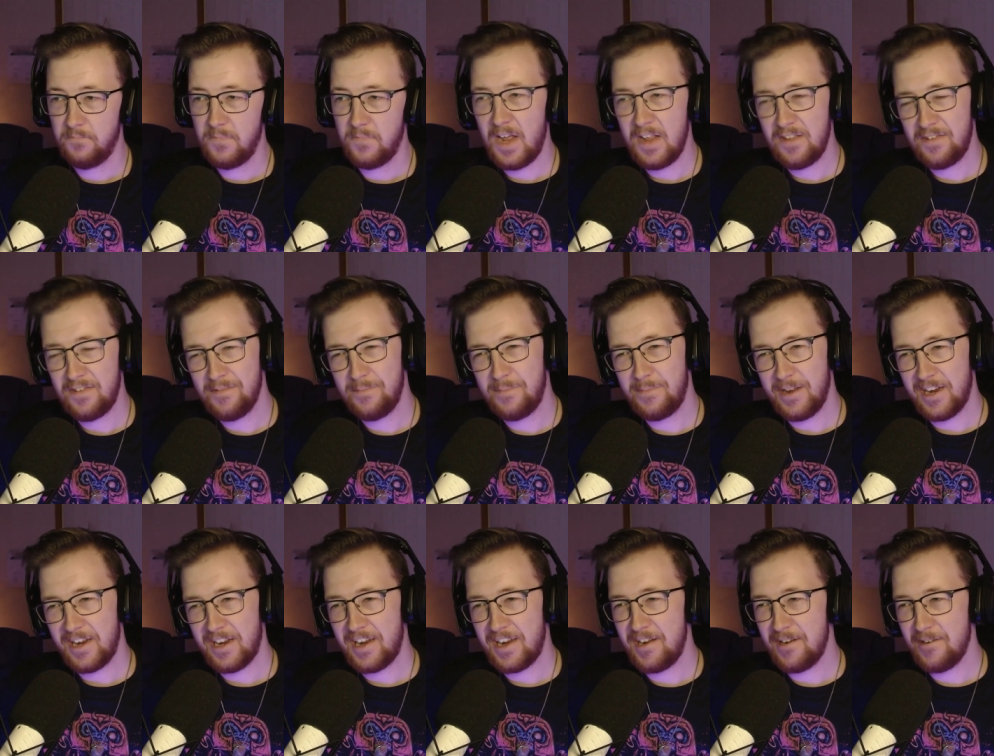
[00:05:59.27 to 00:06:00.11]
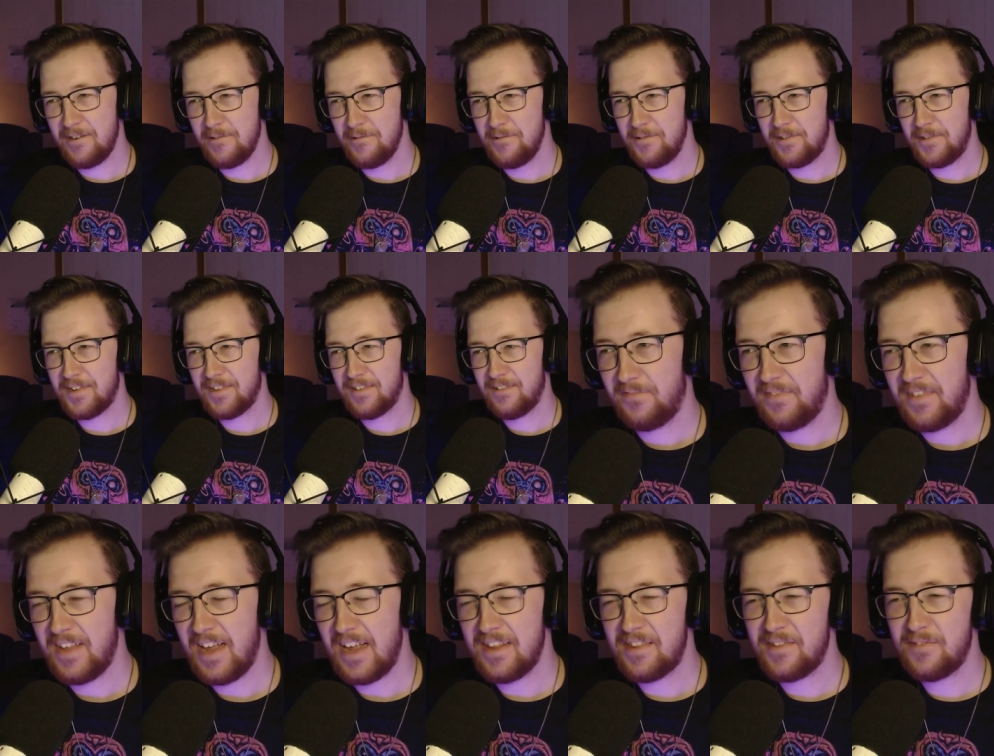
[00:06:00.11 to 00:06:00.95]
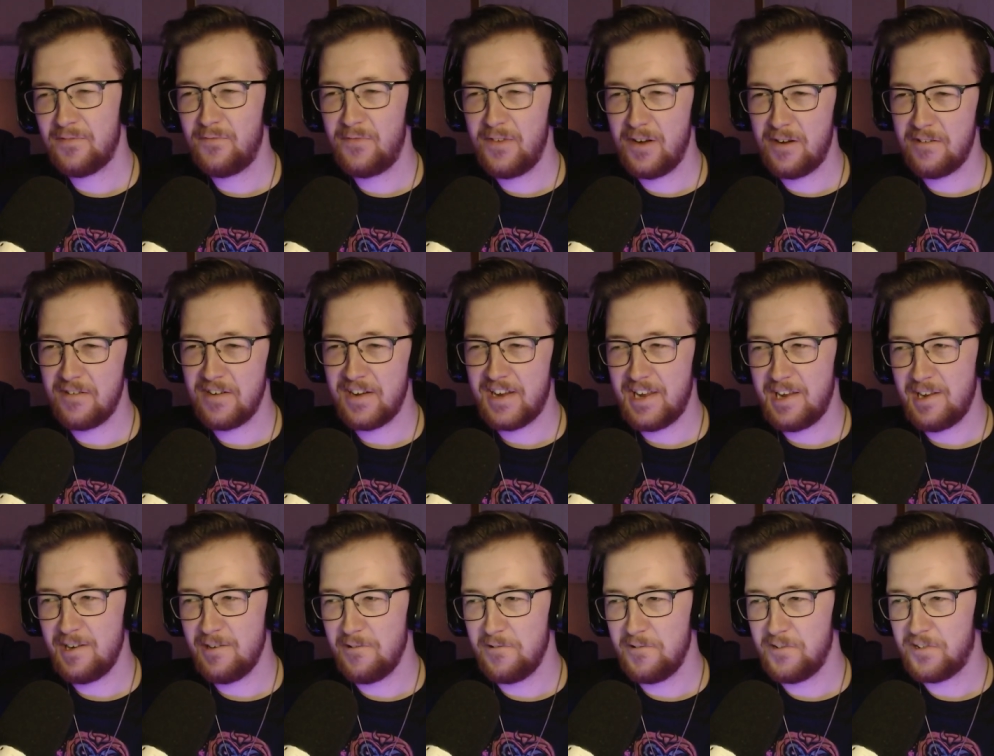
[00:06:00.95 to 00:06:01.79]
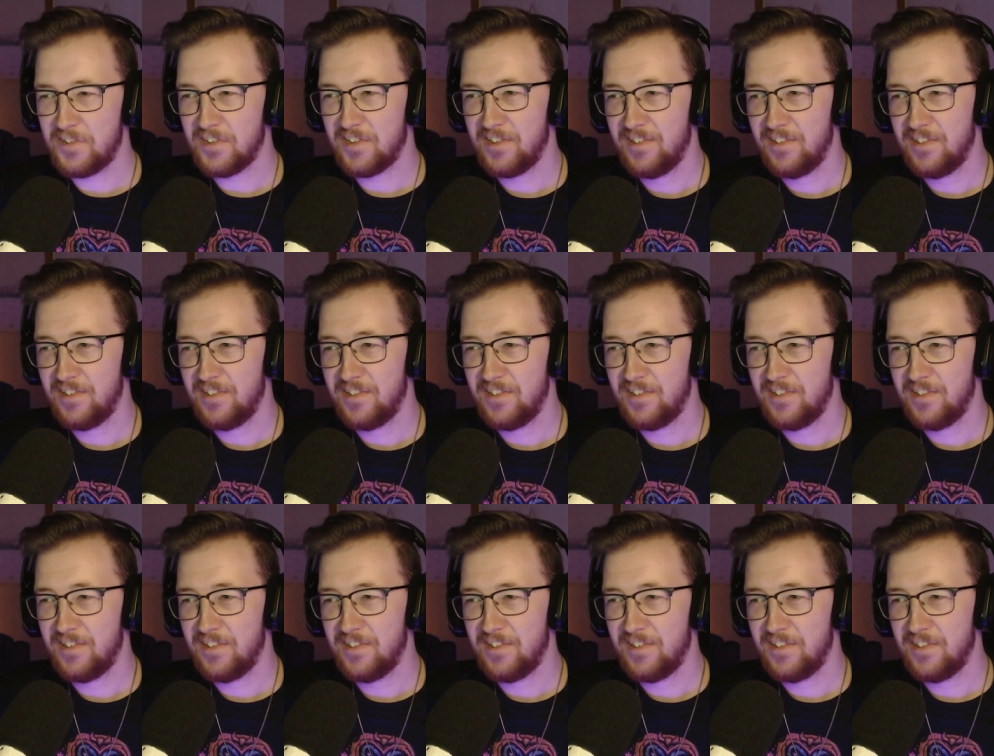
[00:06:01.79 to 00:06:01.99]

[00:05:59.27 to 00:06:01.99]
That's a bit cute. That's very cute.